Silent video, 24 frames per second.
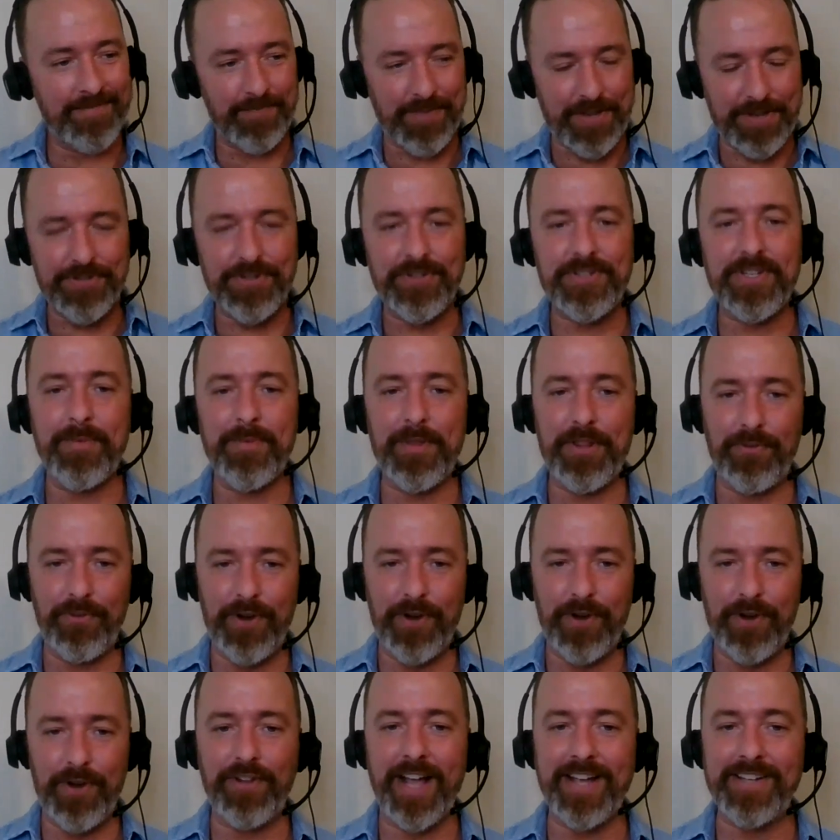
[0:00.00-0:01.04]
these are some of the
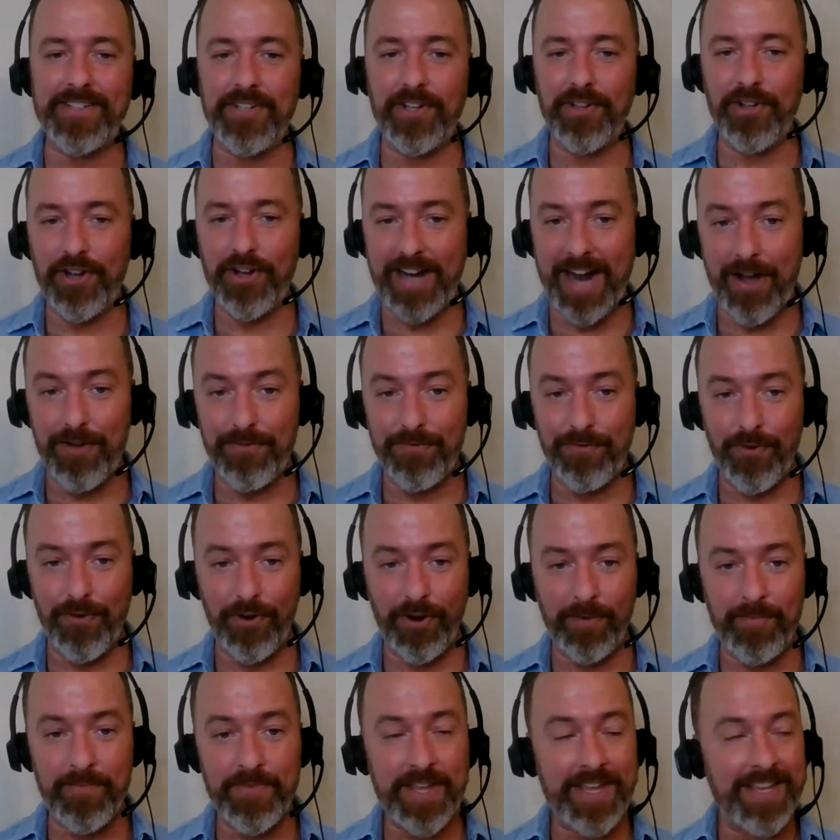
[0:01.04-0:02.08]
red flags to look out
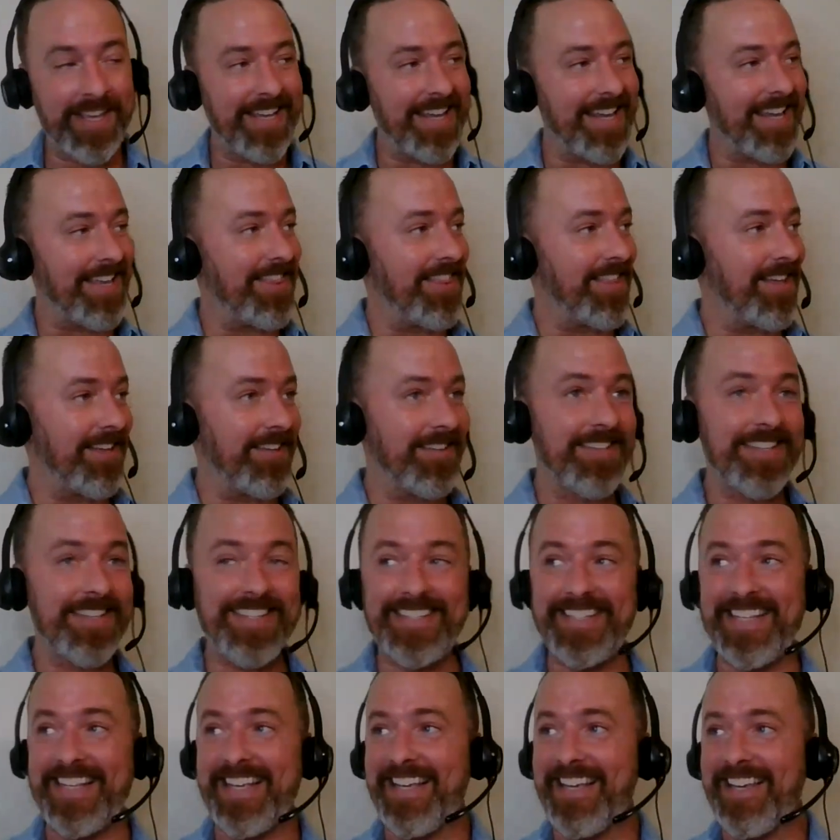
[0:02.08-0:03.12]
for in the
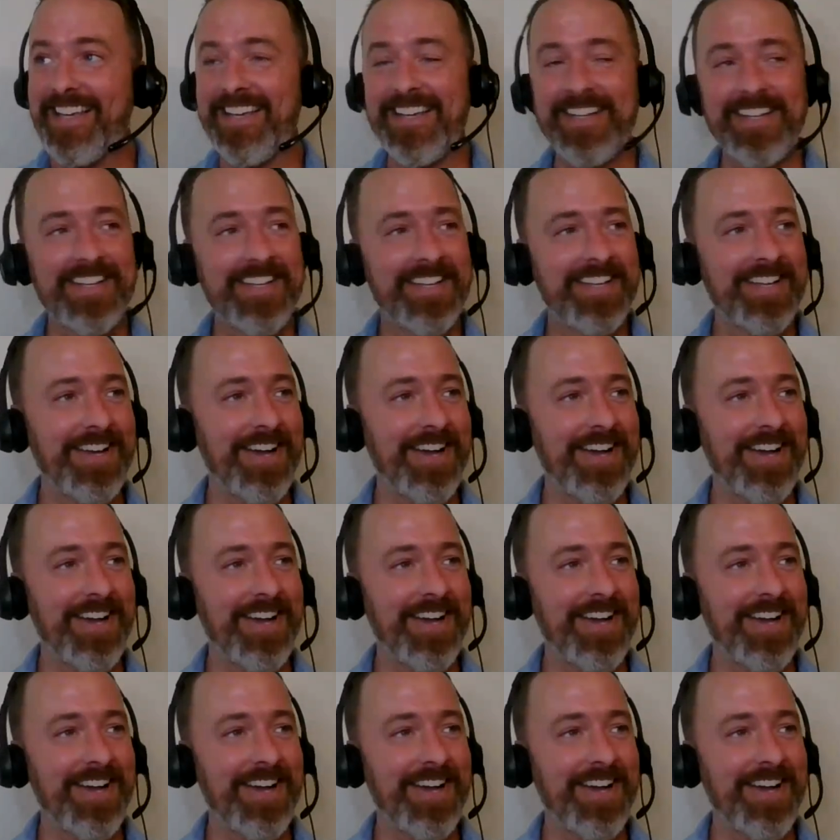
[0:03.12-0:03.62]
sea